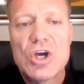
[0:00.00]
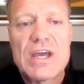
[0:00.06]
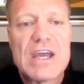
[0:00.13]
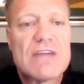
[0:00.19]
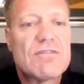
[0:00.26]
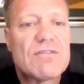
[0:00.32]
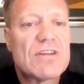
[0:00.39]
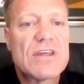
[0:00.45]

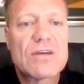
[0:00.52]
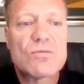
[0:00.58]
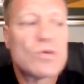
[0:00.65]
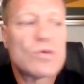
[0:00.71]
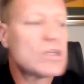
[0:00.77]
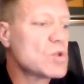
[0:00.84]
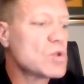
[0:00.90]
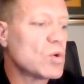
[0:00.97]
Everything
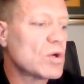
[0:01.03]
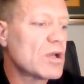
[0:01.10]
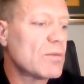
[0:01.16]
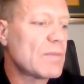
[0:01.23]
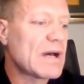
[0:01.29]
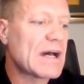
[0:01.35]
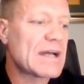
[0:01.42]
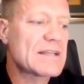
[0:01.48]
we talk
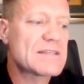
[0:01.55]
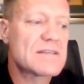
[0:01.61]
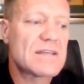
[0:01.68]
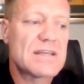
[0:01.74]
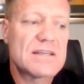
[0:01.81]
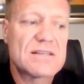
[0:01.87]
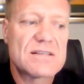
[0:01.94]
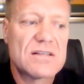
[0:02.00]
about
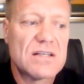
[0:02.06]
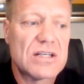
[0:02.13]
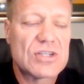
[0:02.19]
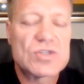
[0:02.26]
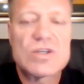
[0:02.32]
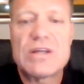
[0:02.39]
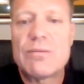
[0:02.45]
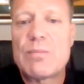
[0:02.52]
is
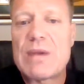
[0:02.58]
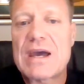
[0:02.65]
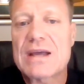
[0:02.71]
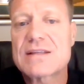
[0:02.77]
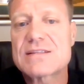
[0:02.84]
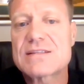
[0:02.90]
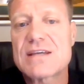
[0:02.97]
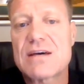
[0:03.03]
literally
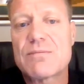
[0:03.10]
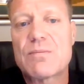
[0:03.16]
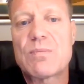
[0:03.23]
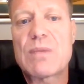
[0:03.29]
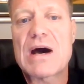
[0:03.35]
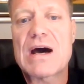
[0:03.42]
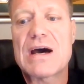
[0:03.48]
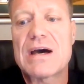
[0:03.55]
backed up
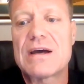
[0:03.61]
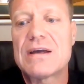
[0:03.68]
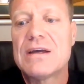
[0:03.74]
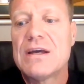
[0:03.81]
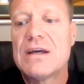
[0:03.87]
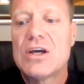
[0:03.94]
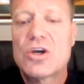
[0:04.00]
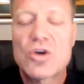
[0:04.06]
by
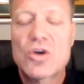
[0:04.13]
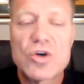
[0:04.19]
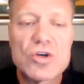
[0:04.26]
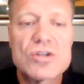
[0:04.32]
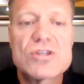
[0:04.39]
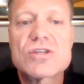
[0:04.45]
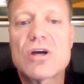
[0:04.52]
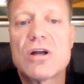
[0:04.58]

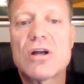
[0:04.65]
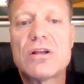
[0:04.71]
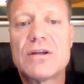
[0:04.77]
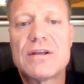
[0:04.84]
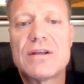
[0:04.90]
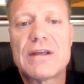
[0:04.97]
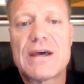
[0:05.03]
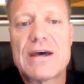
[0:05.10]
good,
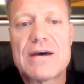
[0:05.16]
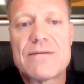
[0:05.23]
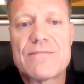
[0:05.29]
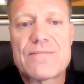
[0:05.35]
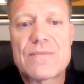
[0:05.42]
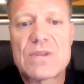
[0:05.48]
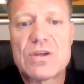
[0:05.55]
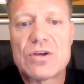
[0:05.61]
solid,
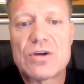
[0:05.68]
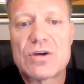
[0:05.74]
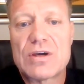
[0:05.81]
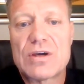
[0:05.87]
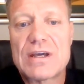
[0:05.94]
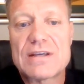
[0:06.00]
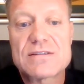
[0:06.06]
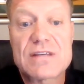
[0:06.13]
you know,
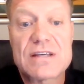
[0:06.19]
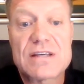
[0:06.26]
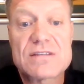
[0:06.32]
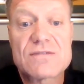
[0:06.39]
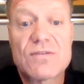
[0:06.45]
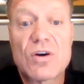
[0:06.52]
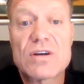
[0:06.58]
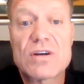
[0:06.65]
as
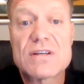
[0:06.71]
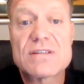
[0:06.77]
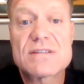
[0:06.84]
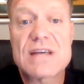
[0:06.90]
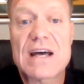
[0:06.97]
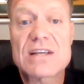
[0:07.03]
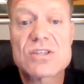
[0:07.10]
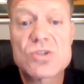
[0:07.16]
far as
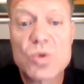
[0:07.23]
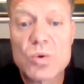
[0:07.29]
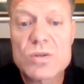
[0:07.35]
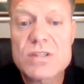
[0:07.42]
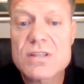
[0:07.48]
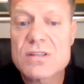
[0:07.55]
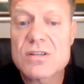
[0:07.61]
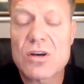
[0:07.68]
our
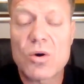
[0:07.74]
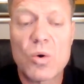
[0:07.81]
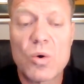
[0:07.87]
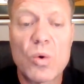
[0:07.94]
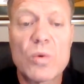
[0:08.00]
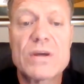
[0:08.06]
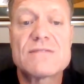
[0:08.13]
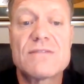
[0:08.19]
sources are
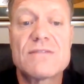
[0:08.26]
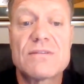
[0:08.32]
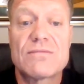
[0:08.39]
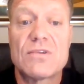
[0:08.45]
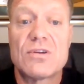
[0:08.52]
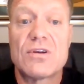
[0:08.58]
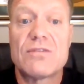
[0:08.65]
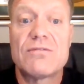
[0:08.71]
always,
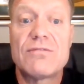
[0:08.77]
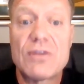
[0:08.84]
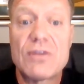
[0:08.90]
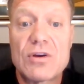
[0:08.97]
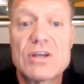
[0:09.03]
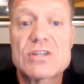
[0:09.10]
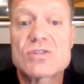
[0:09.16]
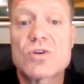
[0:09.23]
you know,
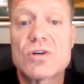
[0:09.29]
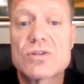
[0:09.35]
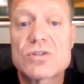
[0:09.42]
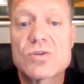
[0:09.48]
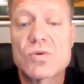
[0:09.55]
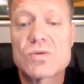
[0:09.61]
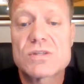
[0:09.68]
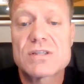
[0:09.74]
very strong
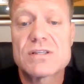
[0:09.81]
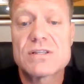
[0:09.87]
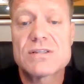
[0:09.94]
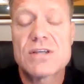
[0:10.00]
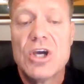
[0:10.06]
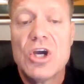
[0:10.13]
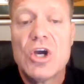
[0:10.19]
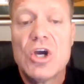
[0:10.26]
sources.
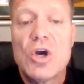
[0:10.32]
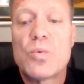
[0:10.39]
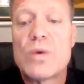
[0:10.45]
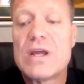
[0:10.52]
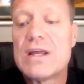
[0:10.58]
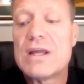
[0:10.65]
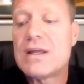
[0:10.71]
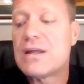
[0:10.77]

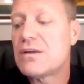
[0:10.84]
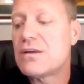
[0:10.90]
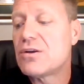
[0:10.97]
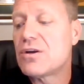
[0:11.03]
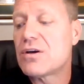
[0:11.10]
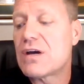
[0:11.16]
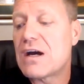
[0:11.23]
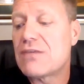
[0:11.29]
We, you
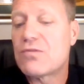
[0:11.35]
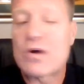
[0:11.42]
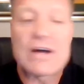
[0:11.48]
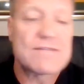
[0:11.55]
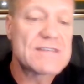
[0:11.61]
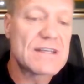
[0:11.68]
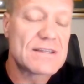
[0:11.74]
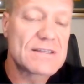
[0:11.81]
know,
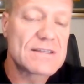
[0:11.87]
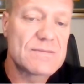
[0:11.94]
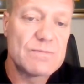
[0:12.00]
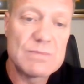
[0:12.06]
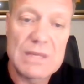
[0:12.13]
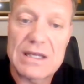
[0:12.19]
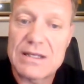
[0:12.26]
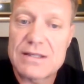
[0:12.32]
I've said this
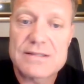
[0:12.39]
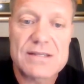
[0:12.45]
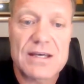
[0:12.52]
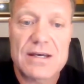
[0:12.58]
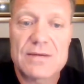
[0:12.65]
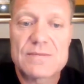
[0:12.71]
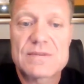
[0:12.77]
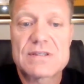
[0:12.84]
many
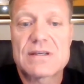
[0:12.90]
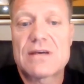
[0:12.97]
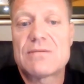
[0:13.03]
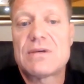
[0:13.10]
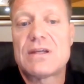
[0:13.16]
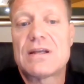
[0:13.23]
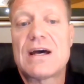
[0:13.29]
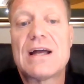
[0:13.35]
times. I
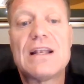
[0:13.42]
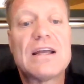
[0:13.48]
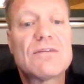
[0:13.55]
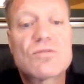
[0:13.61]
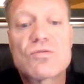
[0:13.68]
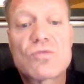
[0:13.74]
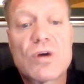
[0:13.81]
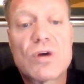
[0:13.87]
mean, I
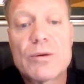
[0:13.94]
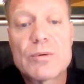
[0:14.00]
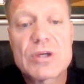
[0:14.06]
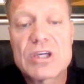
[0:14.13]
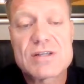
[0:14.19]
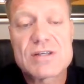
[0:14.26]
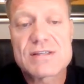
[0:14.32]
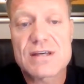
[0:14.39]
love Robert
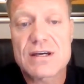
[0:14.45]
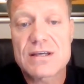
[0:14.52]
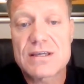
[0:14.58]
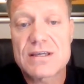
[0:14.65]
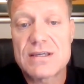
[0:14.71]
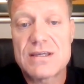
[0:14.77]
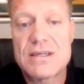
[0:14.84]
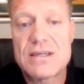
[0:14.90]

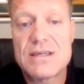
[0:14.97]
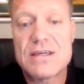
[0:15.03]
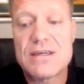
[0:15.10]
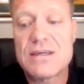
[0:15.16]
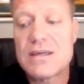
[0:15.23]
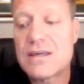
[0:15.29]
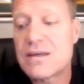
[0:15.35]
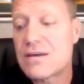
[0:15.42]
Kiyosaki.
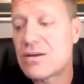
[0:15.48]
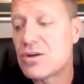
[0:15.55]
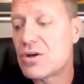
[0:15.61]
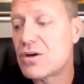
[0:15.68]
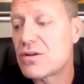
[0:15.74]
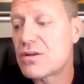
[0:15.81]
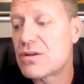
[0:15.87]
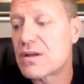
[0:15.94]
He, you
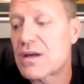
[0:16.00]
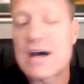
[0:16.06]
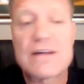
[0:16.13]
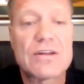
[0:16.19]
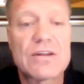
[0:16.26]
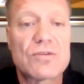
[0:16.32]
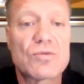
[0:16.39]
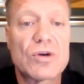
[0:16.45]
know, the guy
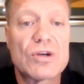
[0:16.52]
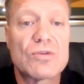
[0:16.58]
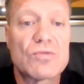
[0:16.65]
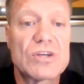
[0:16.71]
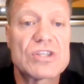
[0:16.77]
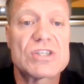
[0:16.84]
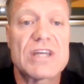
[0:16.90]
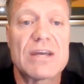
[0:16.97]
that wrote
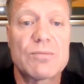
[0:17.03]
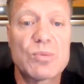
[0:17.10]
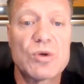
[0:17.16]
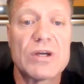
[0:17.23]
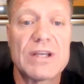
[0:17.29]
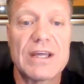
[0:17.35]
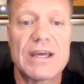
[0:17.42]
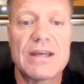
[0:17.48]
Rich Dad,
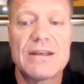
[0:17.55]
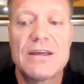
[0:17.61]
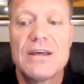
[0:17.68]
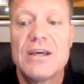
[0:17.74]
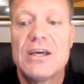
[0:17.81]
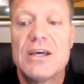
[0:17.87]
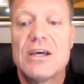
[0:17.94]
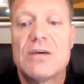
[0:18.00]
Poor Dad, yeah.
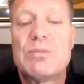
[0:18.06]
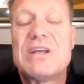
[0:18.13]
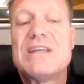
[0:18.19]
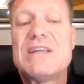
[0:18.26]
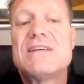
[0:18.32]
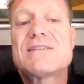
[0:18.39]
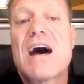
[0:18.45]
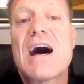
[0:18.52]
But
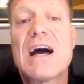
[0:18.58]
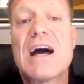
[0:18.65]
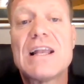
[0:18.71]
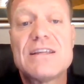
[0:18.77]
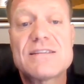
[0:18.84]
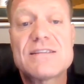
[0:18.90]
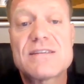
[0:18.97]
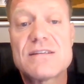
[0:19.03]
he's
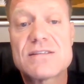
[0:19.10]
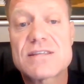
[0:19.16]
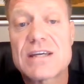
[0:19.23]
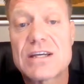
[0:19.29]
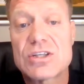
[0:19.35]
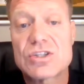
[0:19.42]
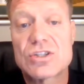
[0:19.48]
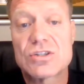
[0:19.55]
highly
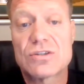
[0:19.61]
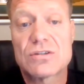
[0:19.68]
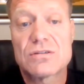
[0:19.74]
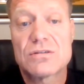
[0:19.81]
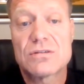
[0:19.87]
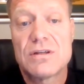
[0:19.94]
sensational.